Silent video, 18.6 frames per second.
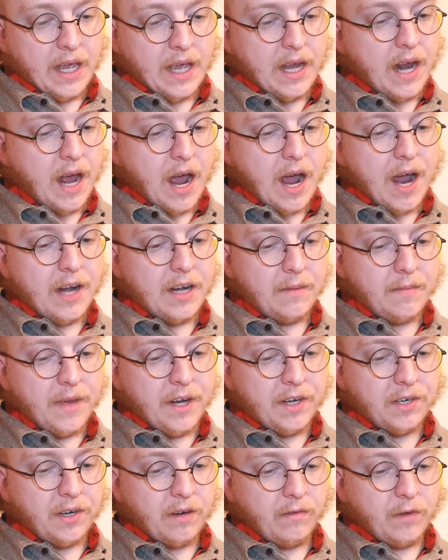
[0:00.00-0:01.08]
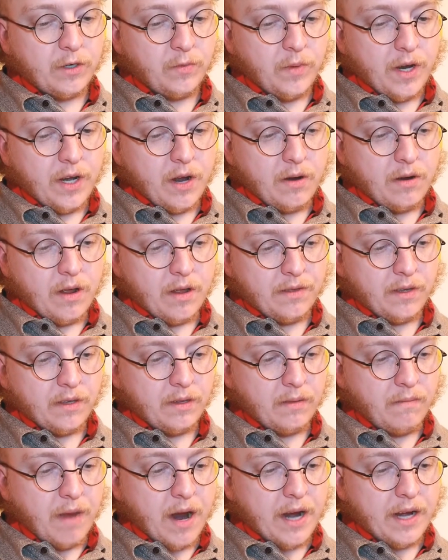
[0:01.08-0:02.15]
In a high dimension of which we know nothing,
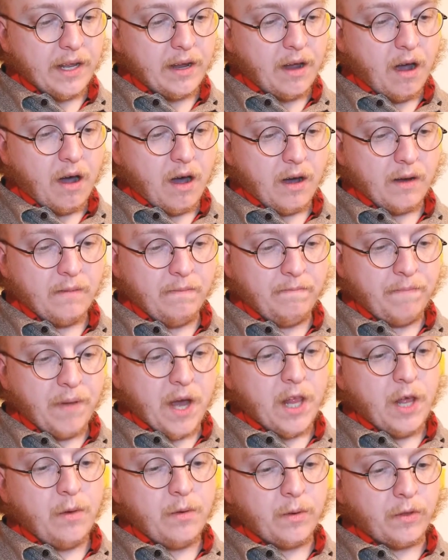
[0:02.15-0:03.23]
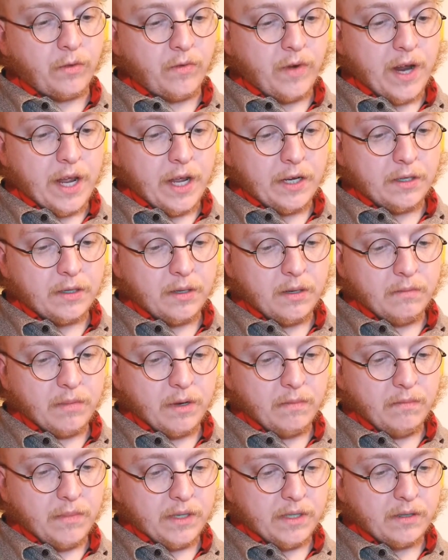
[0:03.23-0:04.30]
the mighty Khan bellowed with rage,
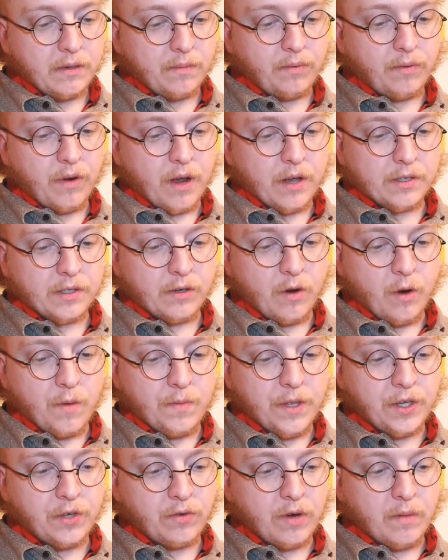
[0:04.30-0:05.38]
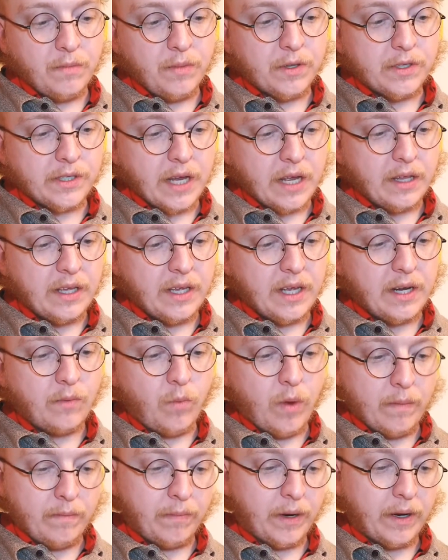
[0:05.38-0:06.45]
but Mr. Prosser only trembled slightly
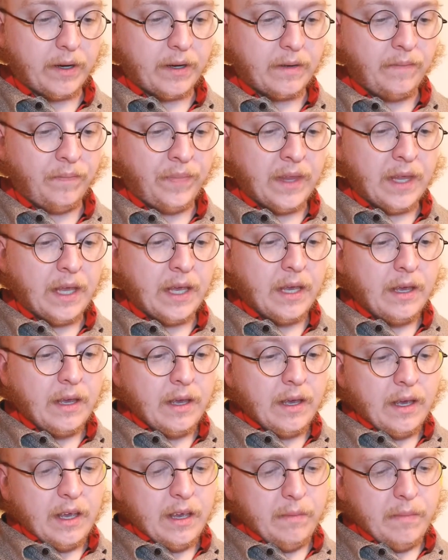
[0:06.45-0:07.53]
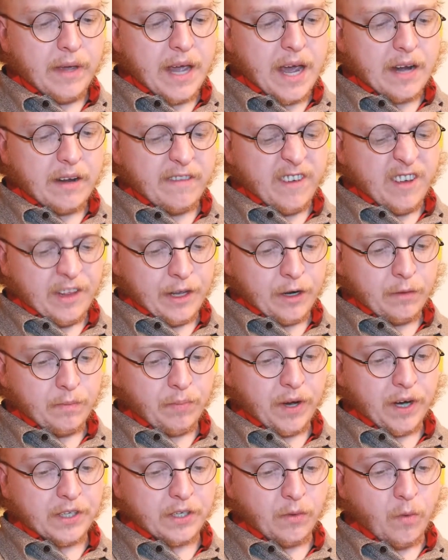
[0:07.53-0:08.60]
and whimpered. He began to feel little
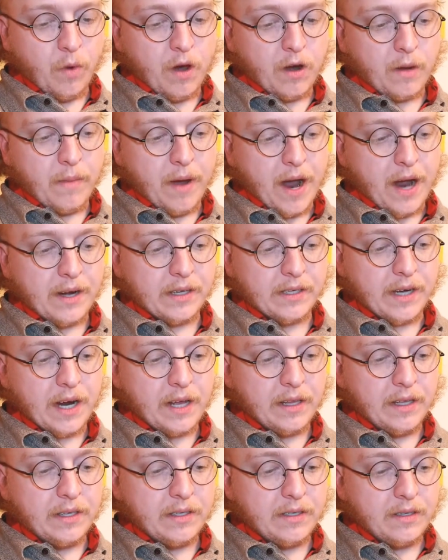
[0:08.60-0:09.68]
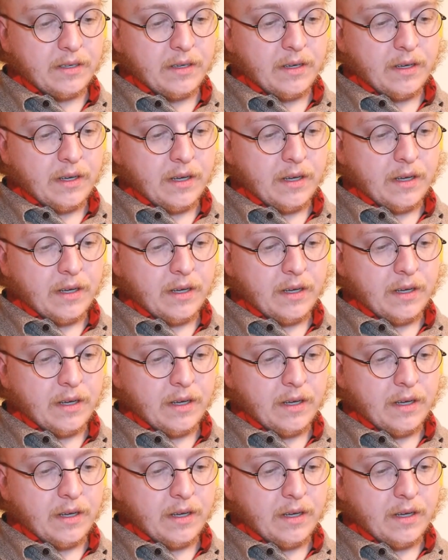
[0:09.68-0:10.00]
pricks of water behind his eyelids.